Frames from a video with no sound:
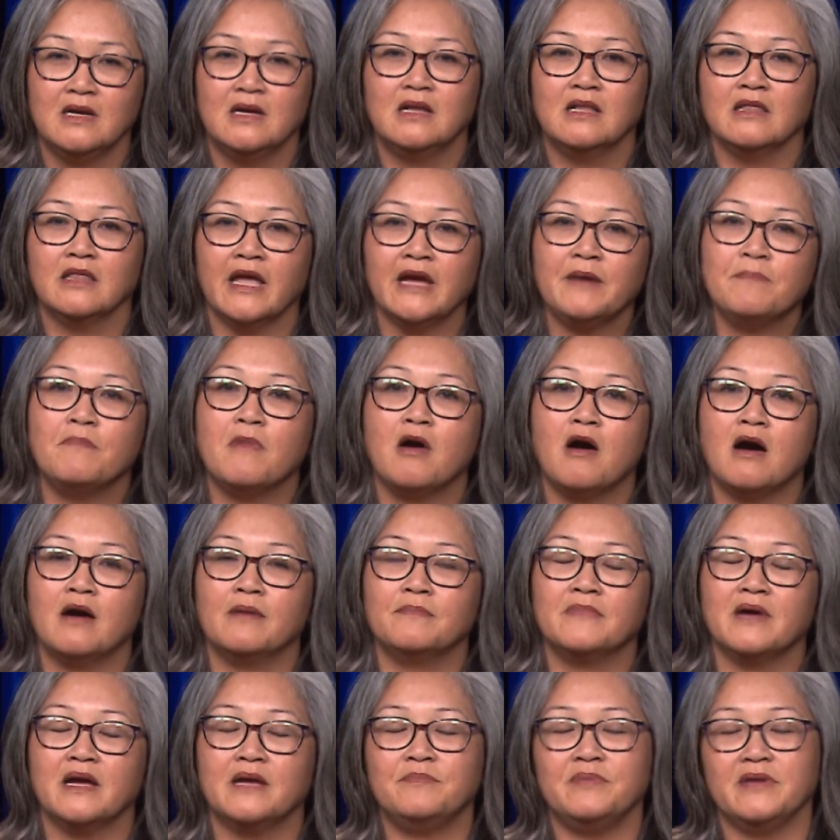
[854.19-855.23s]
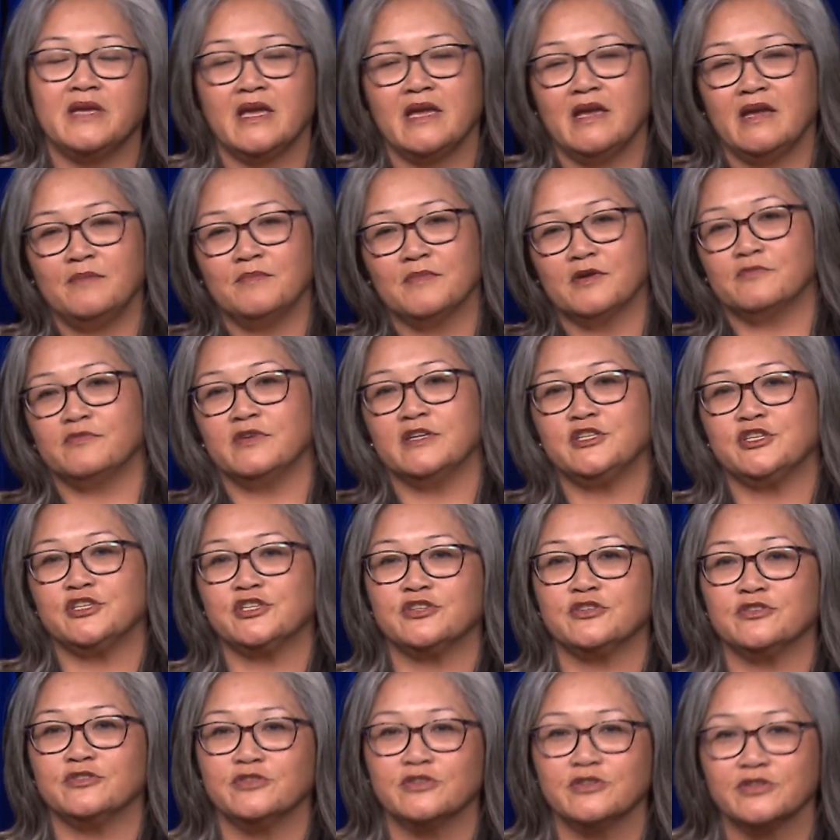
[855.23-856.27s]
Like mom, I became a
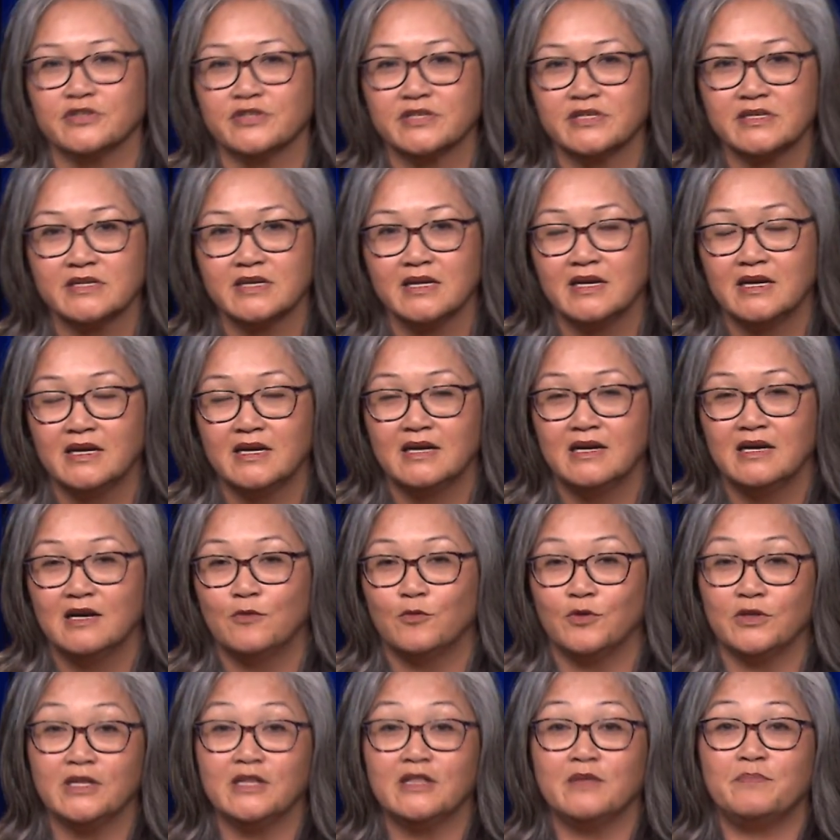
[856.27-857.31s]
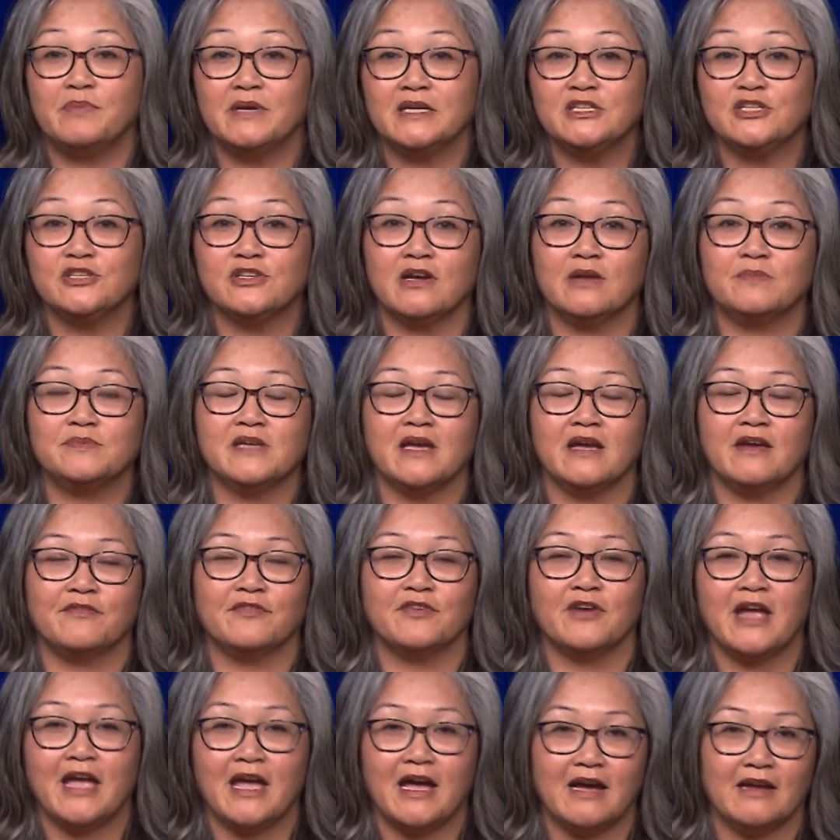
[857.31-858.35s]
registered nurse. One of the best jobs I
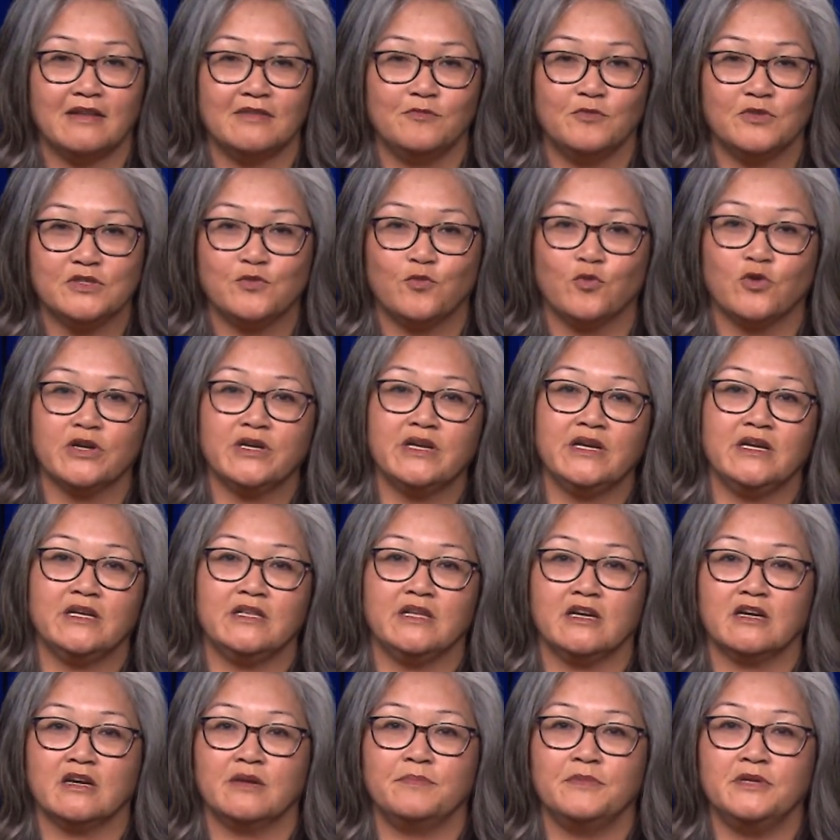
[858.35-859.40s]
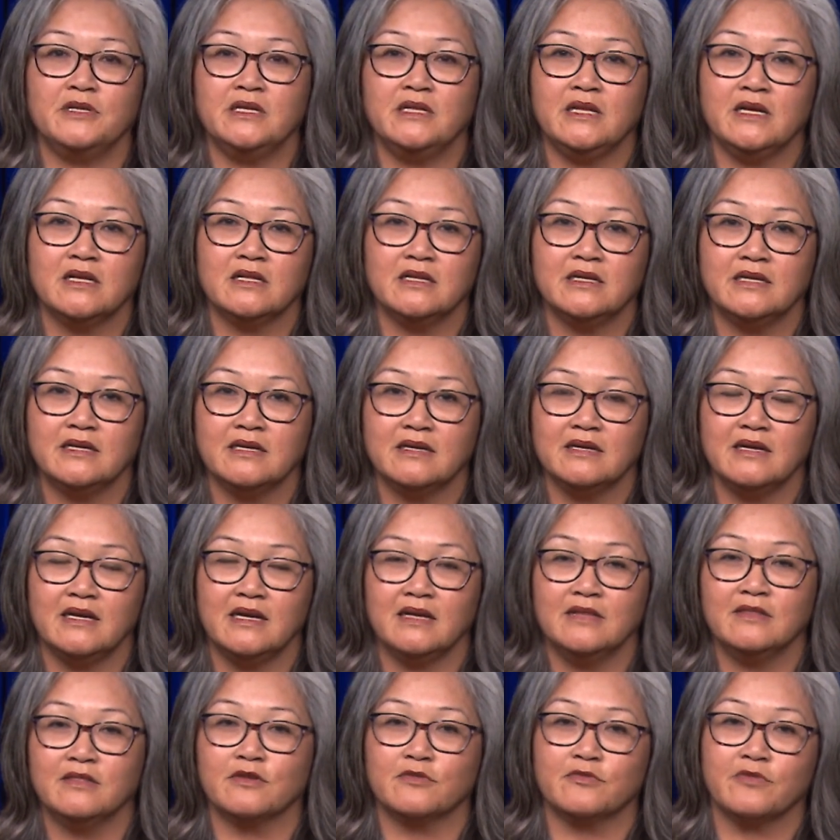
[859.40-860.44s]
ever had was working in a community clinic
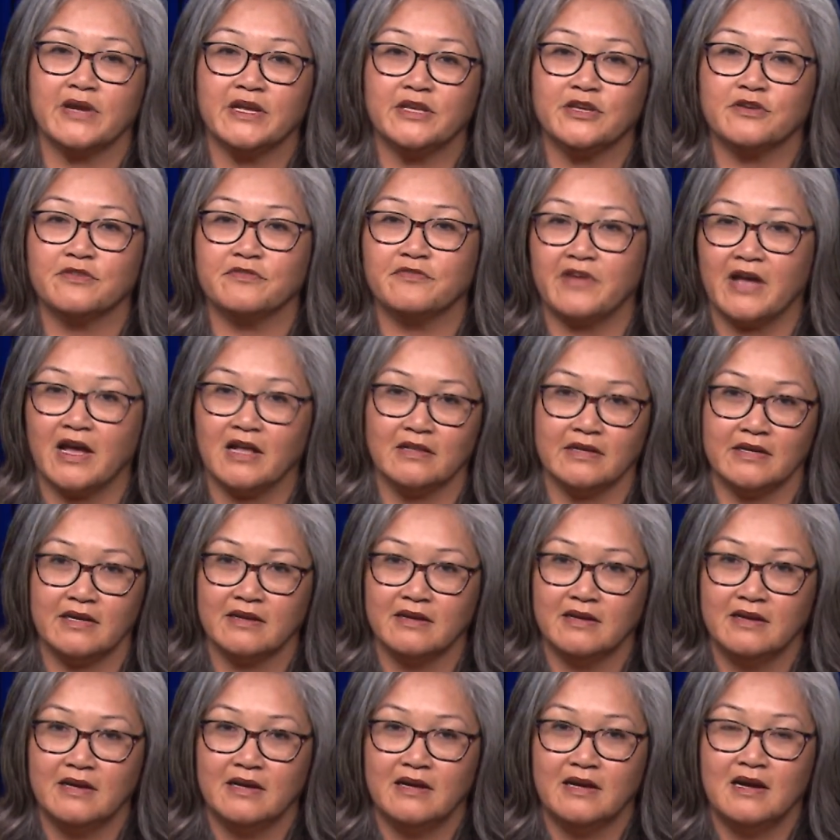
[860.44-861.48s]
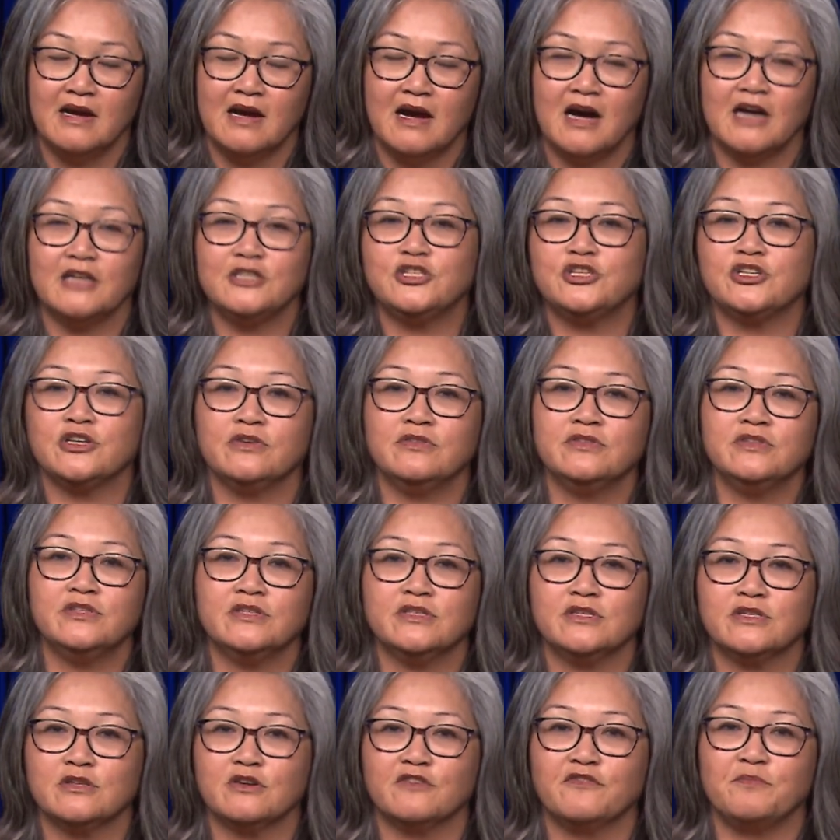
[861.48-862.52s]
in the Rainier Valley. I chose to
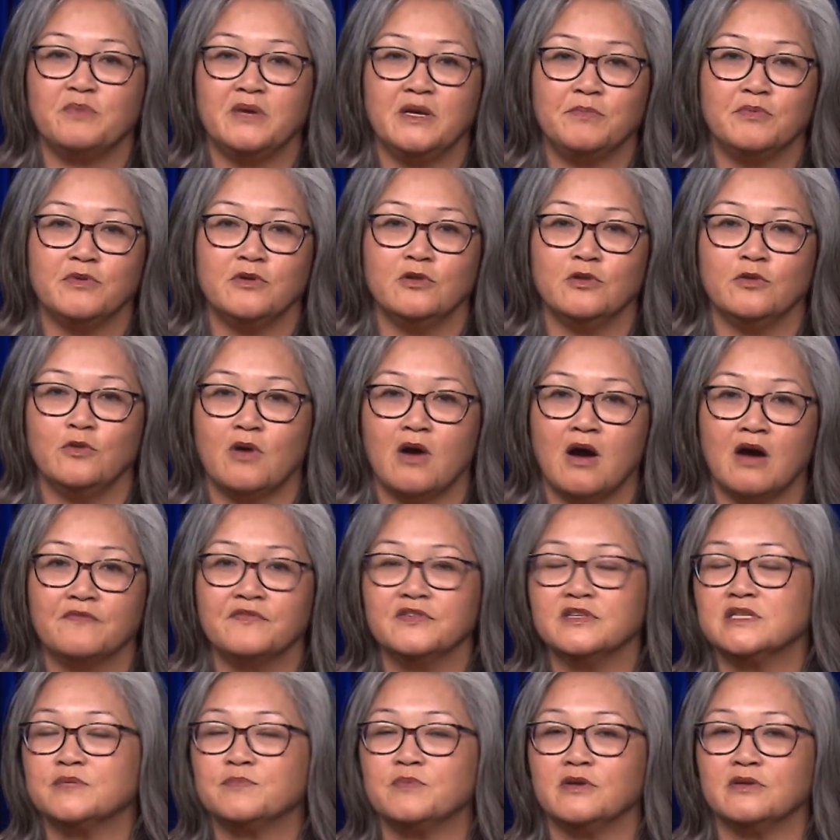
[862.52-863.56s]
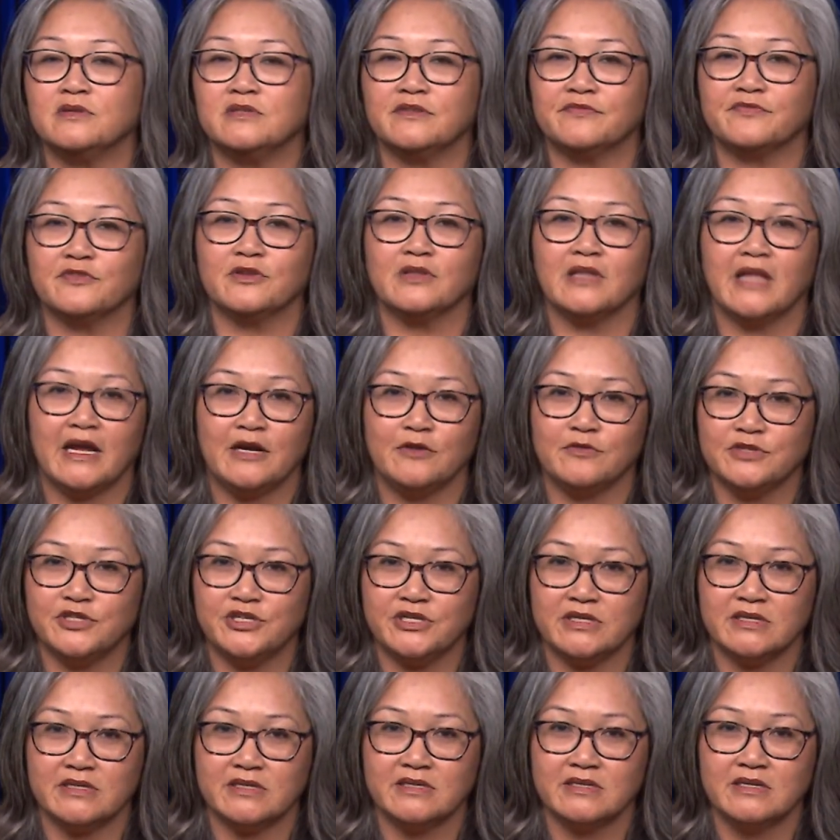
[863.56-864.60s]
serve people who often spoke different
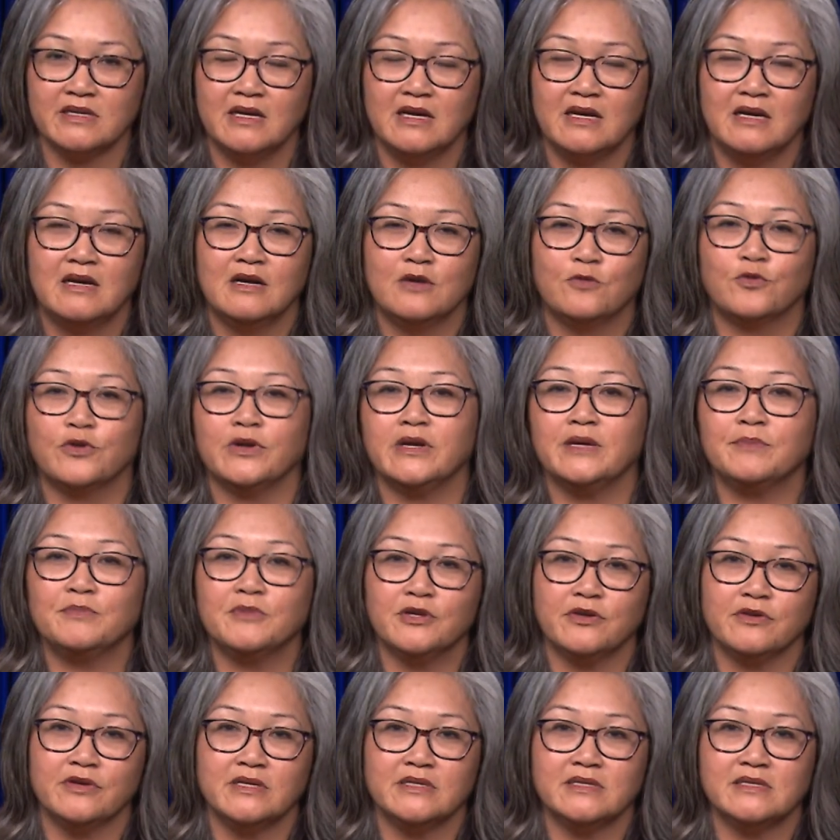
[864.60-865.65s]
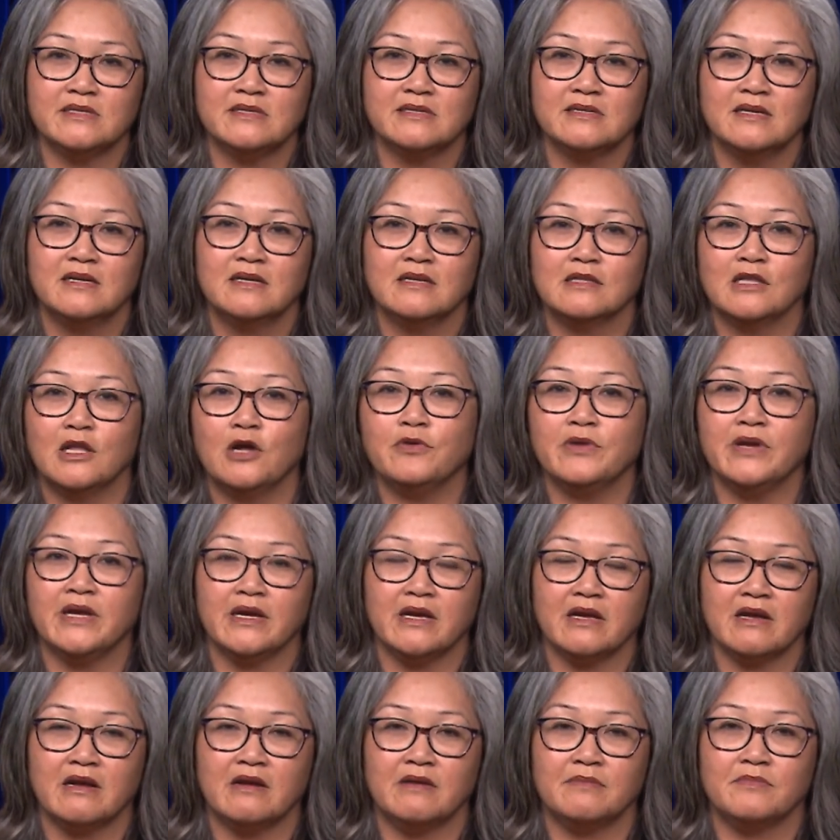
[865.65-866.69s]
languages, were immigrants, low
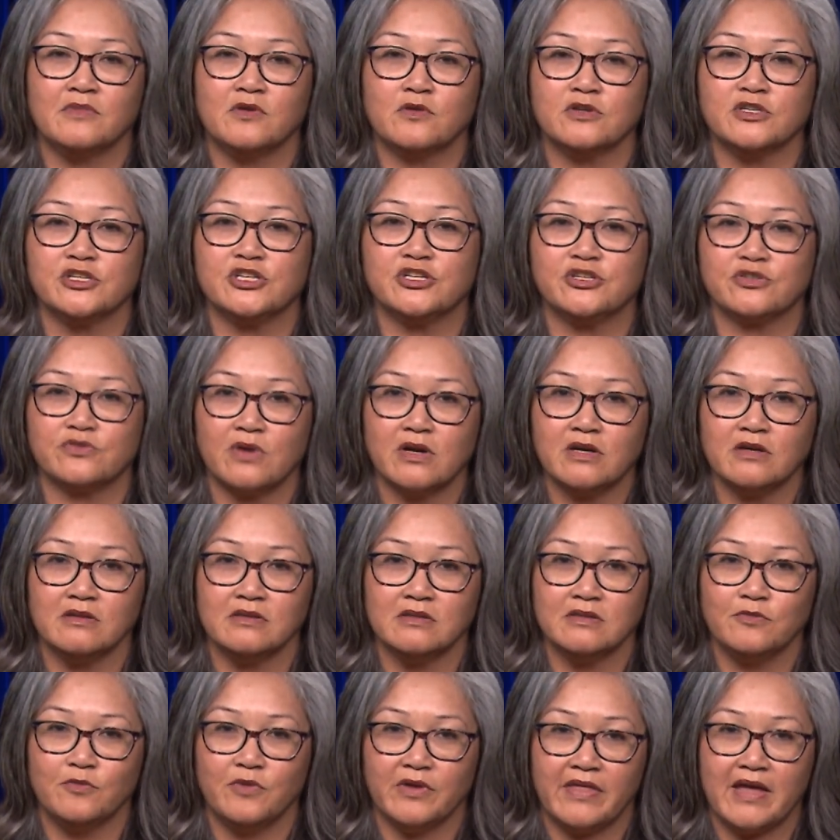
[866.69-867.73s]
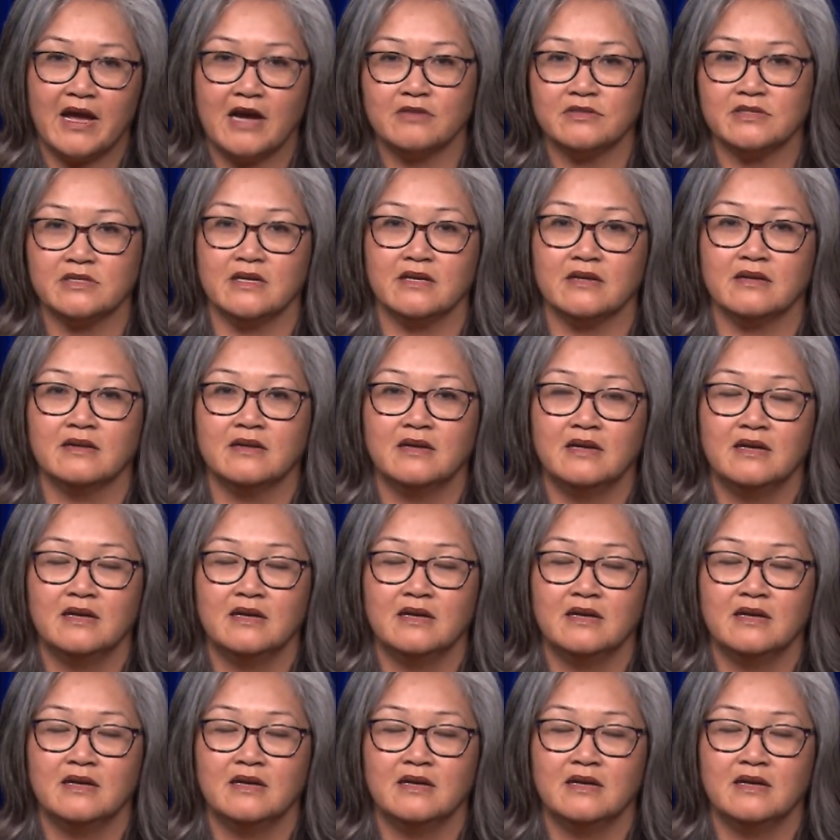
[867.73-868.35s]
income, or struggled with housing.